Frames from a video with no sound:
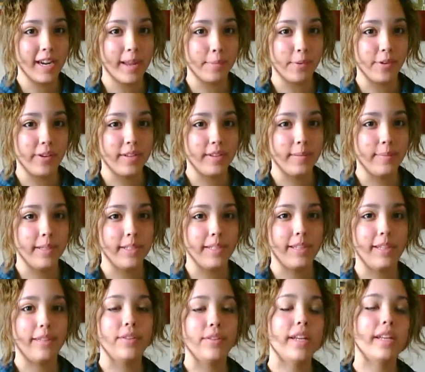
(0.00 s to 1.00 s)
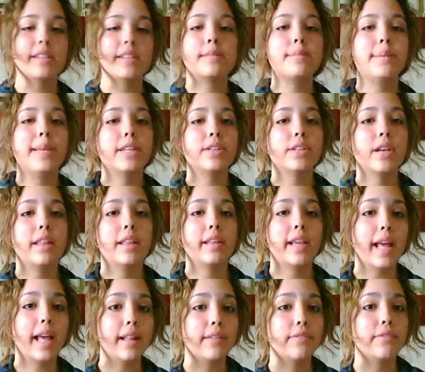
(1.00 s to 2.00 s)
and I'm going to be delivering a speech on
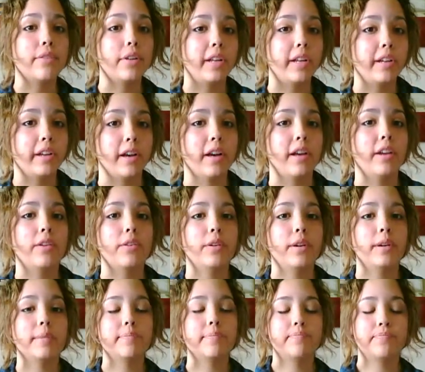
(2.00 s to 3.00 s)
the Californian condor.